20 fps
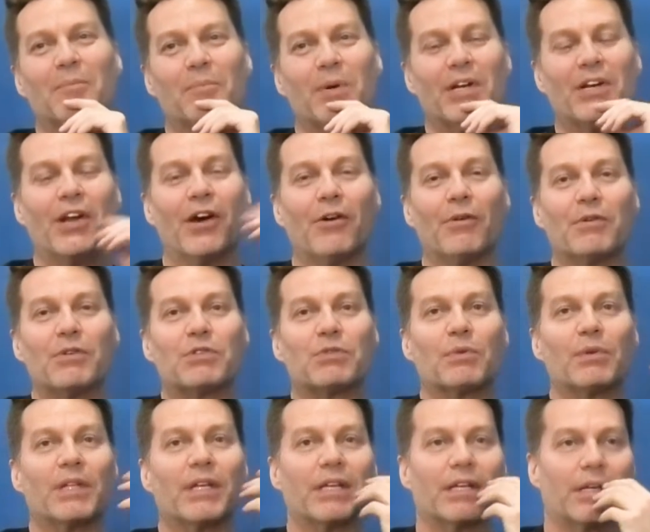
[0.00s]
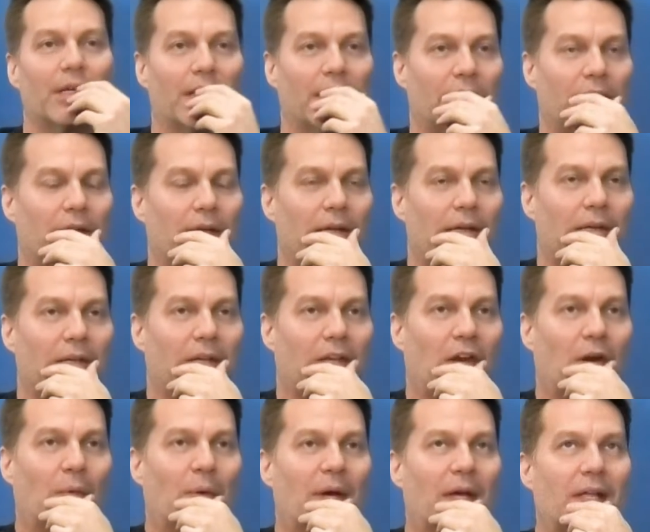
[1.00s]
But no, it was really,
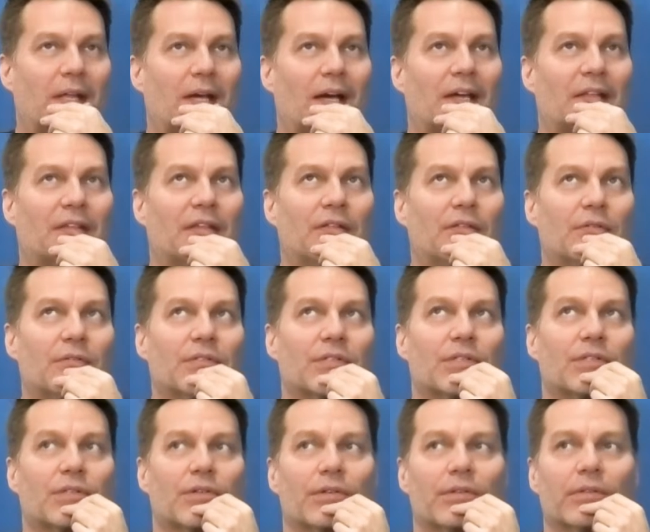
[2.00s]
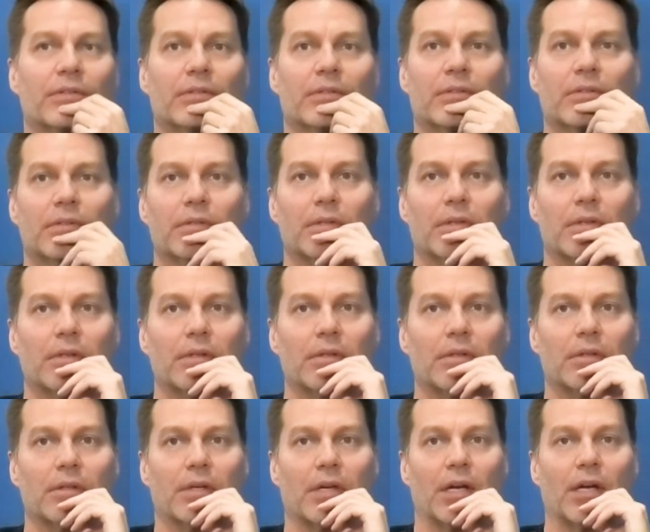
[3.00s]
you know what? I think there's a certain
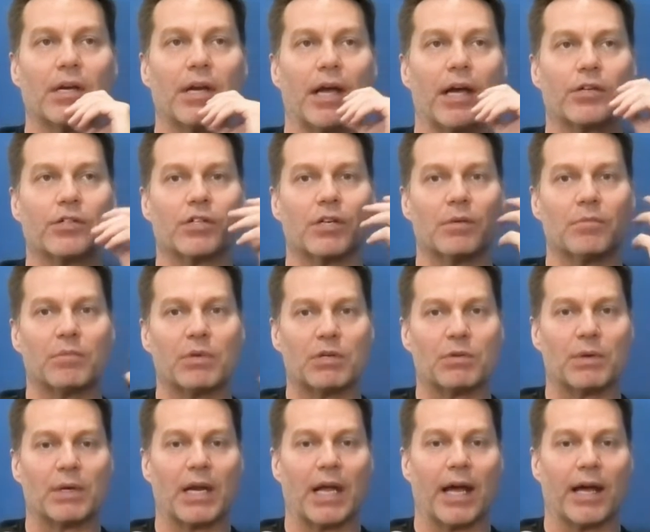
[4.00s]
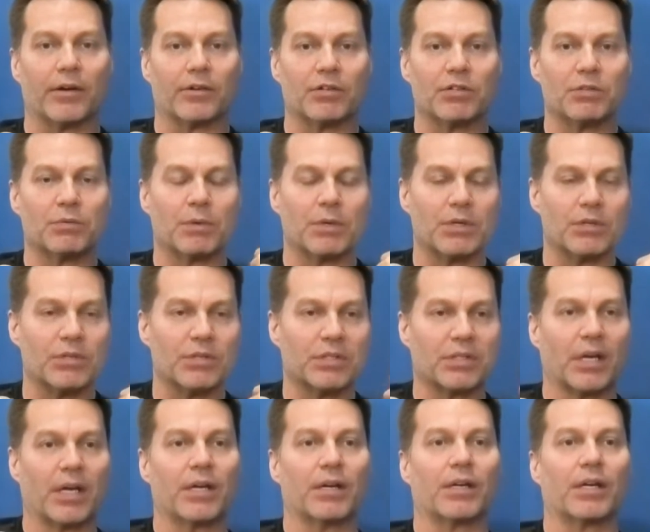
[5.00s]
connection between actors when you just
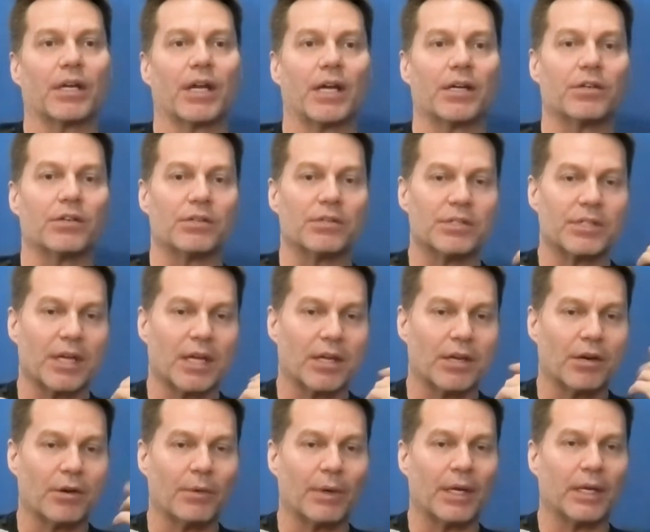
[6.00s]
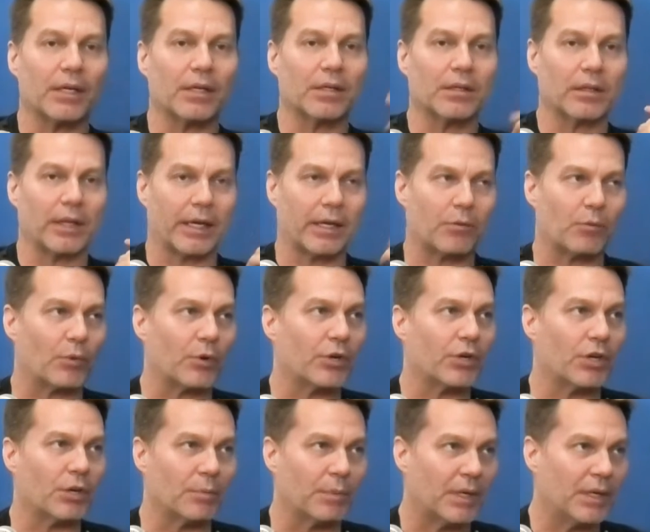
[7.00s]
kind of connect and you say, you know what, like we're
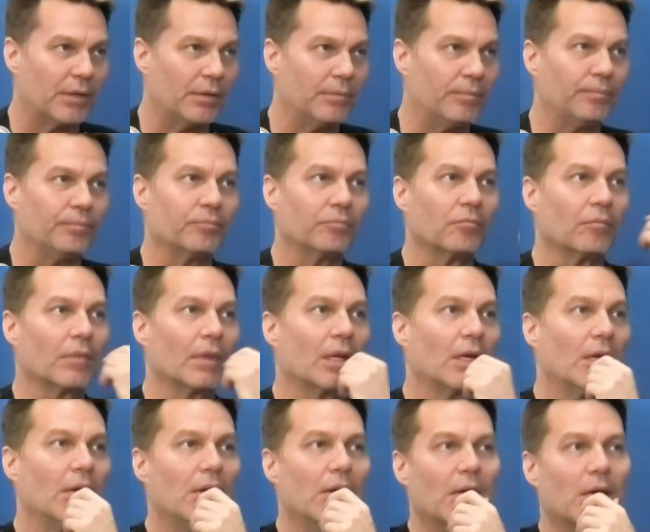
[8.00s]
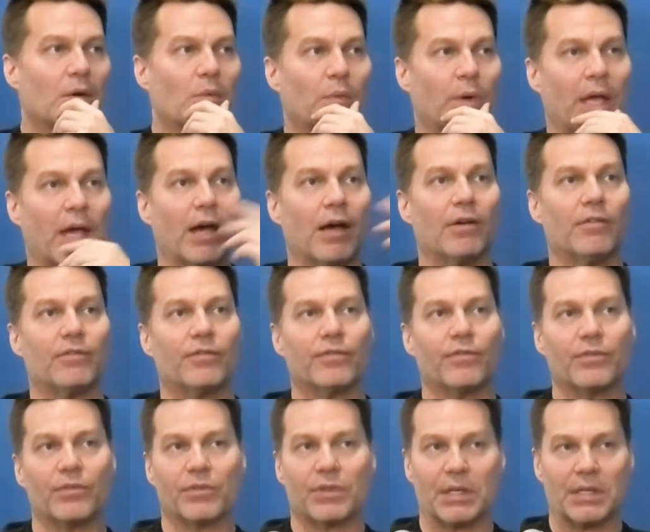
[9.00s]
human. We
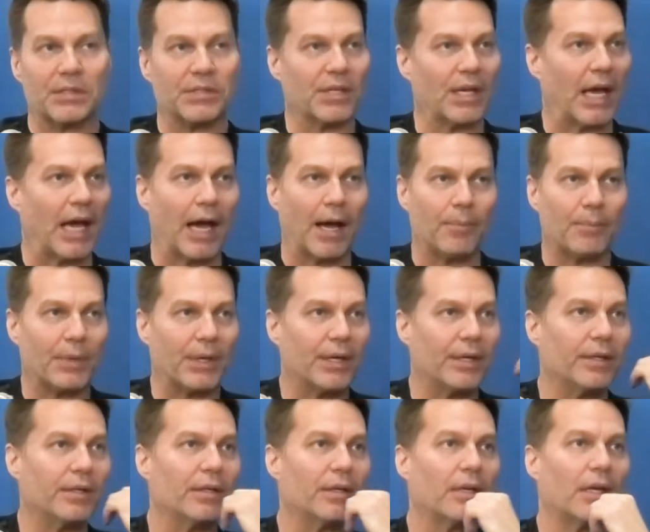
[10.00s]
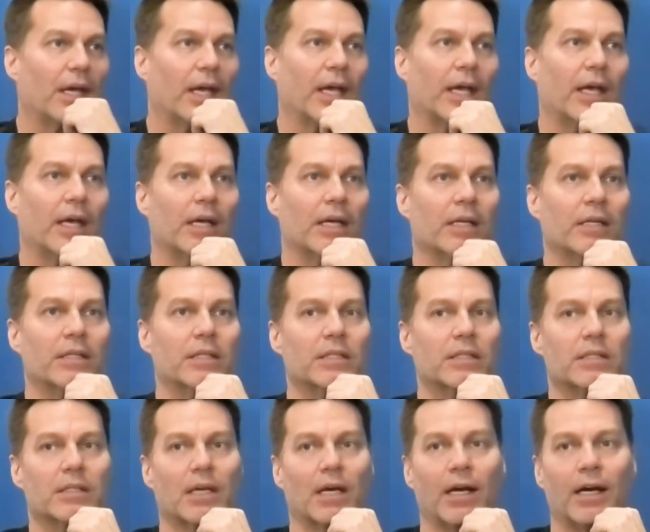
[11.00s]
have things that happen,
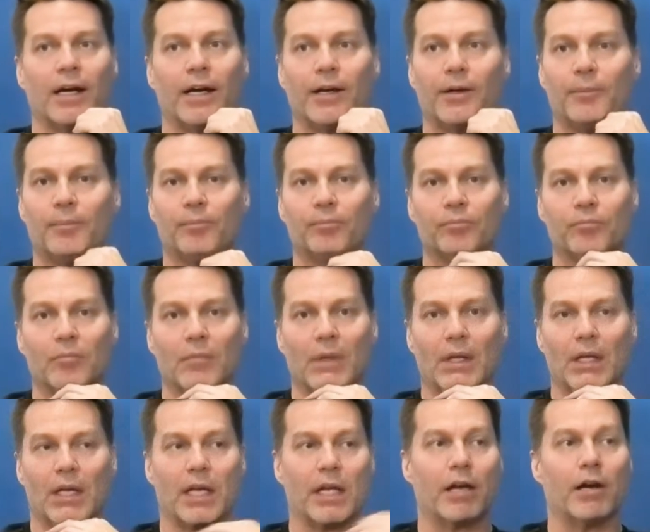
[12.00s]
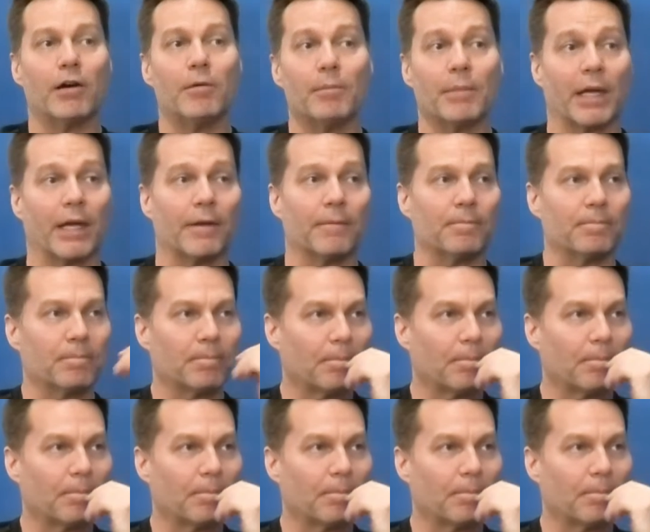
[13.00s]
and he helped me.